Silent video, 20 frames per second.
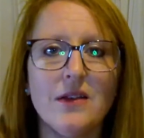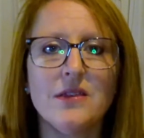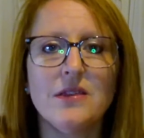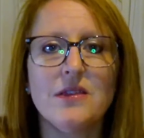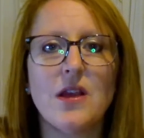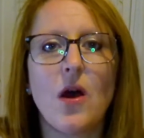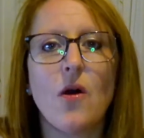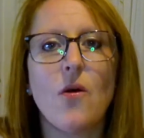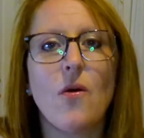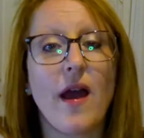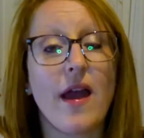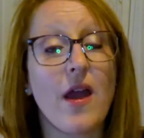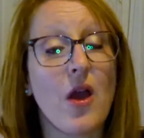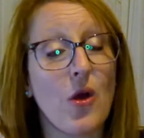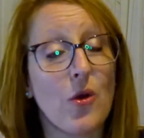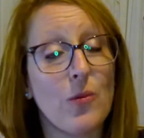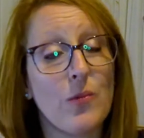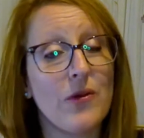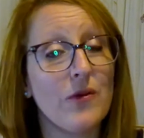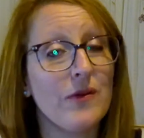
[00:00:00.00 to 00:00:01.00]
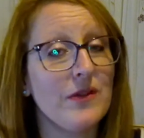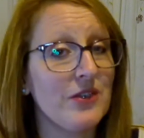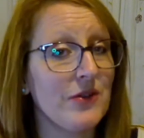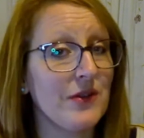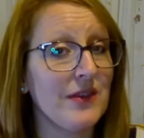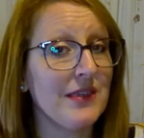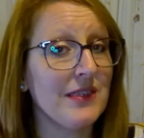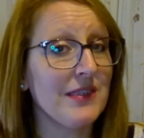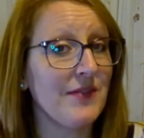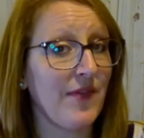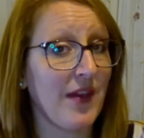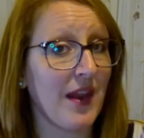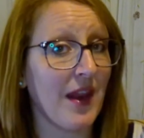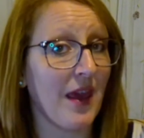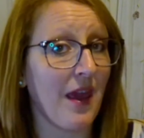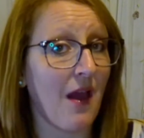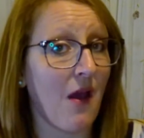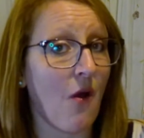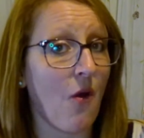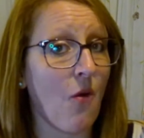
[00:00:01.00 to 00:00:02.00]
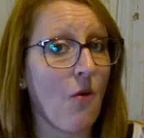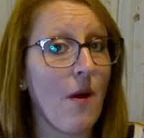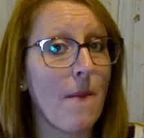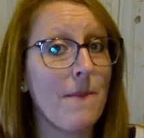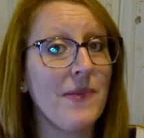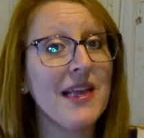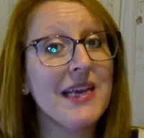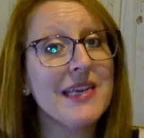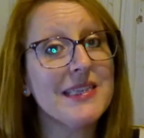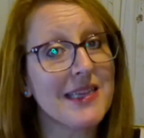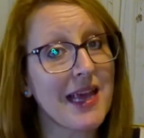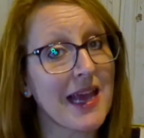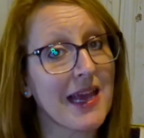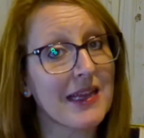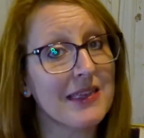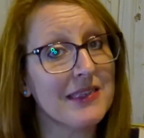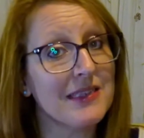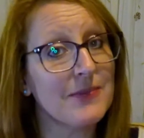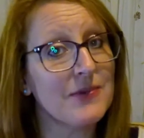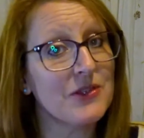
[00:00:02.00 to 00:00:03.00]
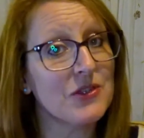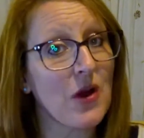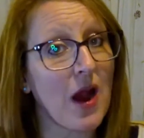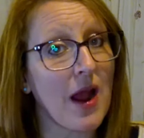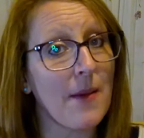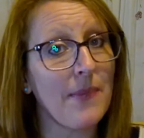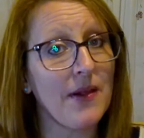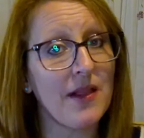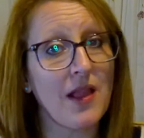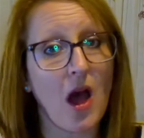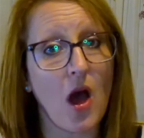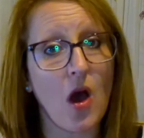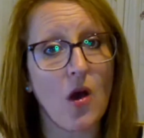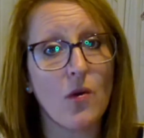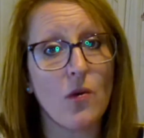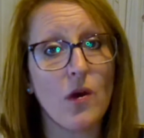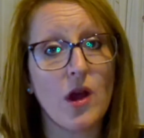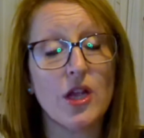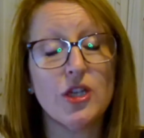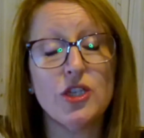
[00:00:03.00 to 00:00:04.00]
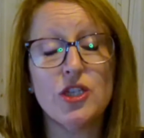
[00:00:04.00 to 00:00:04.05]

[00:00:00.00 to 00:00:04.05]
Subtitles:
So I hope you enjoy this video. Please like and subscribe below.